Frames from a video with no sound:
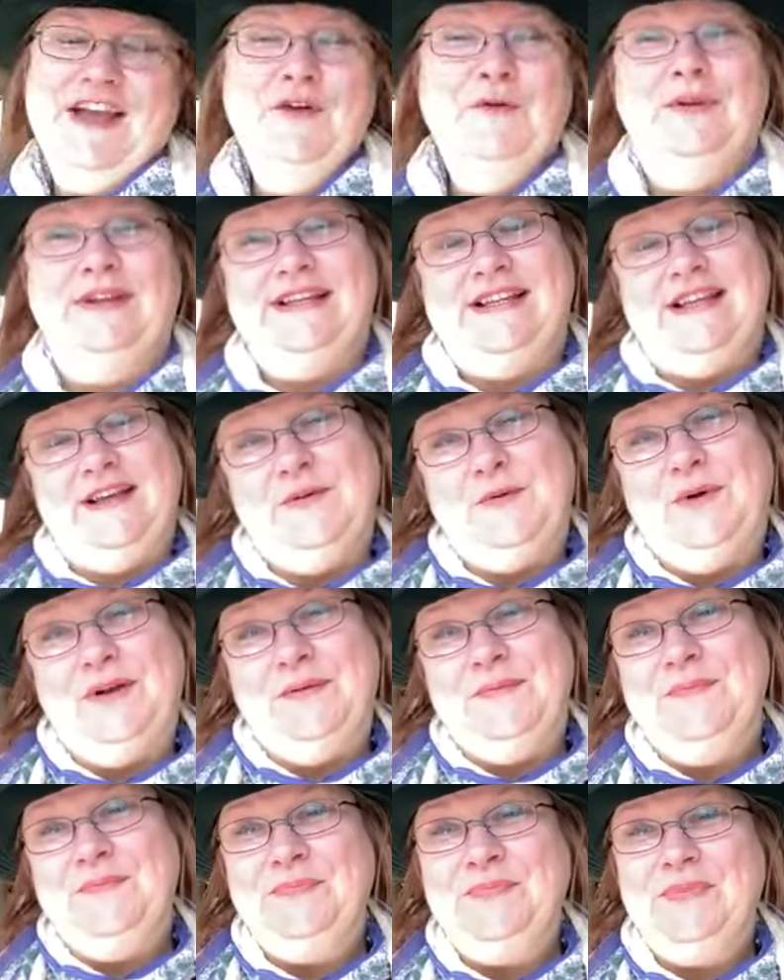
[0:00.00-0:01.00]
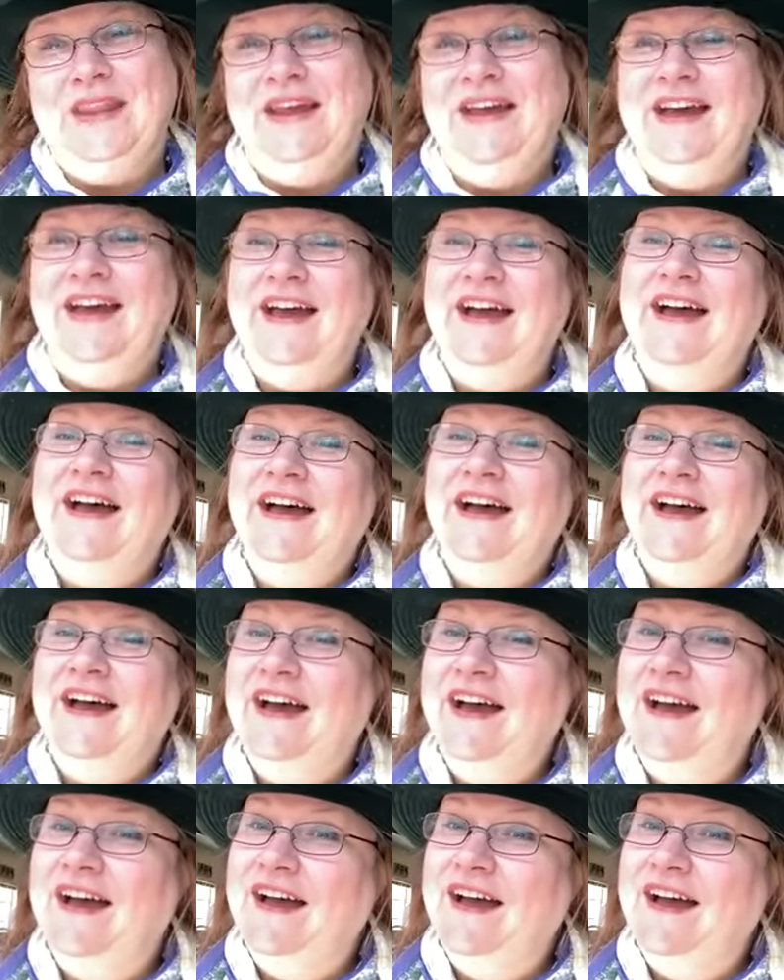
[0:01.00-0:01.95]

Well, I found the pin I